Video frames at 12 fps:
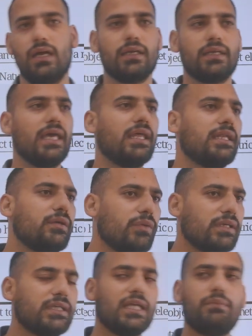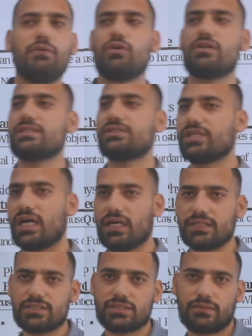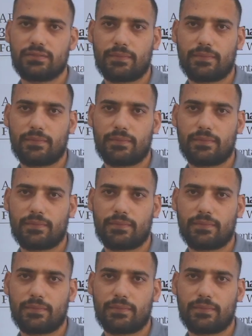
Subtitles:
Can anyone tell me what is a charge?